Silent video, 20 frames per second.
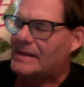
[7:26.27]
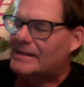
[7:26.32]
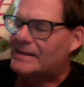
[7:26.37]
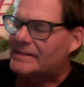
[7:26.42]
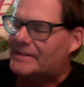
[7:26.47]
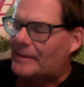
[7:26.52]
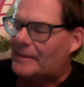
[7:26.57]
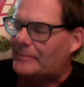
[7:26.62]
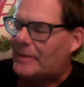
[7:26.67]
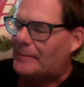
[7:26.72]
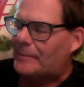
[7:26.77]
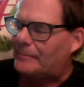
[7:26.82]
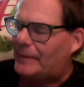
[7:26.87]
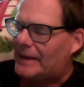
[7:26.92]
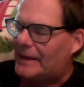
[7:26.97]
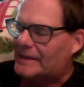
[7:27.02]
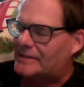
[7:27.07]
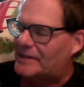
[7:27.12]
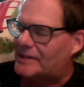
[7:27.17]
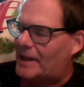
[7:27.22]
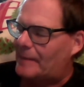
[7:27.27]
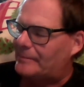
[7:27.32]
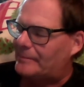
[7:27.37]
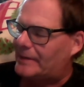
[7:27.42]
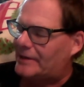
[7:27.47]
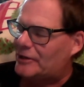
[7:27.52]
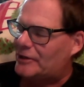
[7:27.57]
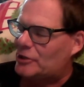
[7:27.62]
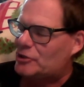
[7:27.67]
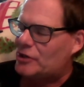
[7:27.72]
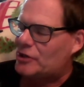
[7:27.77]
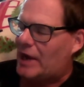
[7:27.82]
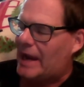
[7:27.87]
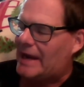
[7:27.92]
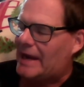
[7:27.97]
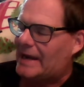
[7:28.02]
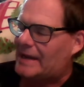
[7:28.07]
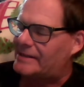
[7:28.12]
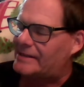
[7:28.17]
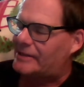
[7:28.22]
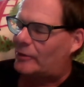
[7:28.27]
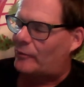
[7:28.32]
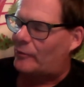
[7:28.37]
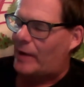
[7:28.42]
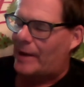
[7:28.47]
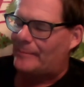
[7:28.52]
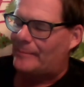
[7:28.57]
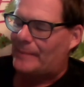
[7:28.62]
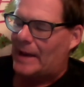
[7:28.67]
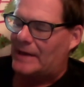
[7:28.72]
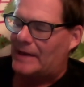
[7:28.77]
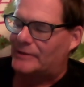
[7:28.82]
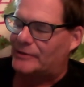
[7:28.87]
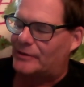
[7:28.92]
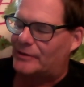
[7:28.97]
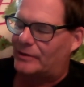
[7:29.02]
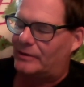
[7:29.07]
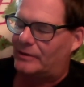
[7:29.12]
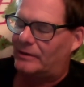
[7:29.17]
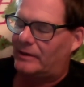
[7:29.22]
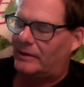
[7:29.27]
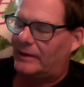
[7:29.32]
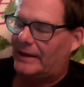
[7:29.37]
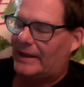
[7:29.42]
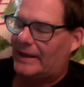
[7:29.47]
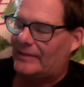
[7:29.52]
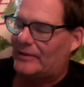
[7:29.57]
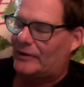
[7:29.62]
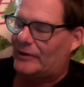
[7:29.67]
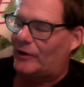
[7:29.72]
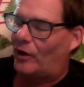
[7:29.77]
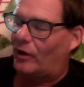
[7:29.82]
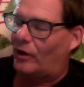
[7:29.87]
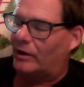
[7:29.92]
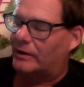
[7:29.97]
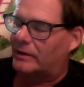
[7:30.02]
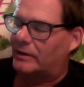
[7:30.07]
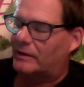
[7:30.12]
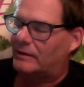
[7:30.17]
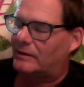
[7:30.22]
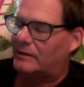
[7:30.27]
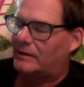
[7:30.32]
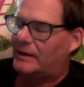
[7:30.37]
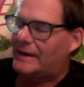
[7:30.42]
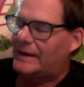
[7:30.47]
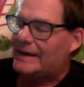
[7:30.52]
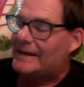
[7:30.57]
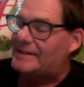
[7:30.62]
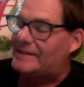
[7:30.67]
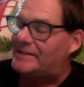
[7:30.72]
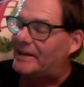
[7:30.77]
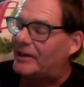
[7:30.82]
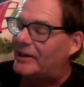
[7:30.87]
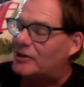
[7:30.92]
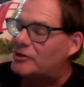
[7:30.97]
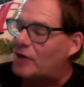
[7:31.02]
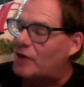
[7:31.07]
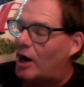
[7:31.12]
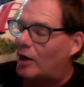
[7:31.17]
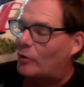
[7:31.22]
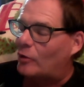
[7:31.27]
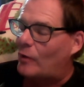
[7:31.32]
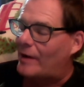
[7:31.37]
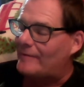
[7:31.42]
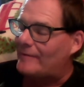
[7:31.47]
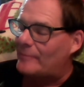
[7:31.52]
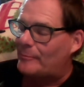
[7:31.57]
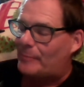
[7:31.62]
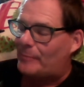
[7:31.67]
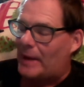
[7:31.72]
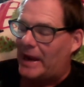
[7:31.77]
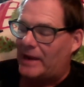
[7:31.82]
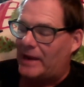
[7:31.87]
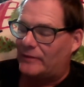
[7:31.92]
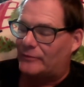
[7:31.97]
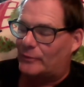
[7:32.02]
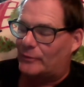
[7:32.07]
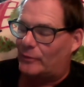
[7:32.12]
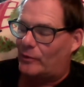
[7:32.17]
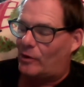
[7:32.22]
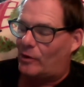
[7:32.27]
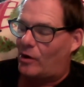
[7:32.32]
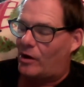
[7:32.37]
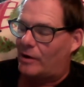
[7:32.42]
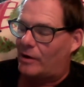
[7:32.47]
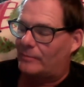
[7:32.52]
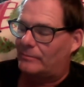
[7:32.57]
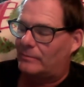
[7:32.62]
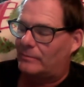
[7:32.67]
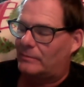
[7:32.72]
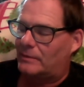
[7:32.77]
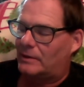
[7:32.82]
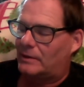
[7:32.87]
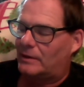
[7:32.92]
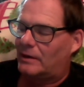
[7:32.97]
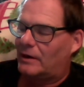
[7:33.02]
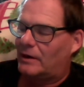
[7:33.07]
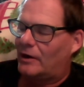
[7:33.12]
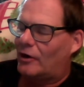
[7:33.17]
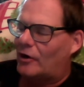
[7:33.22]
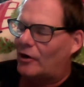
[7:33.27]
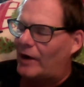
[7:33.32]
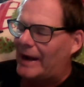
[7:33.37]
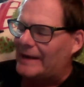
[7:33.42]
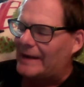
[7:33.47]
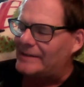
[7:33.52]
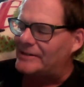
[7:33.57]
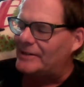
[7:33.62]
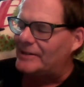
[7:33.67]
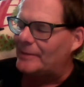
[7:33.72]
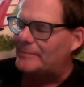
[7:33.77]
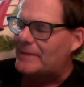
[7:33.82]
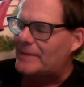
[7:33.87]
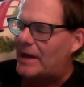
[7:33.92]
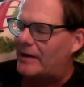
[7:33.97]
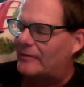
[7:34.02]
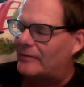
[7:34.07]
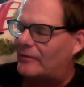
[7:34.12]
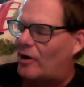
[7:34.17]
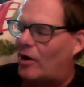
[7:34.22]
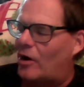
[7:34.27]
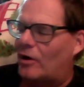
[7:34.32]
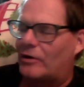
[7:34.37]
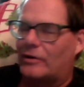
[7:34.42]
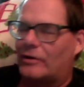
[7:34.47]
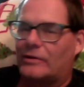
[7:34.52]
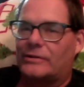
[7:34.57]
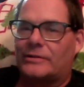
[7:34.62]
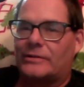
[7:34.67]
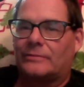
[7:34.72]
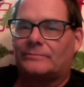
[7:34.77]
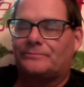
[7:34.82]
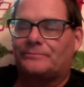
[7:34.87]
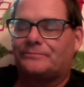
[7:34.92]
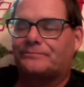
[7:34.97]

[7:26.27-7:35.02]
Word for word: Something big slammed into Jane as it ran past her in the dark. It sent a shockwave and pain through her arm. Her hand slipped out of Carter's,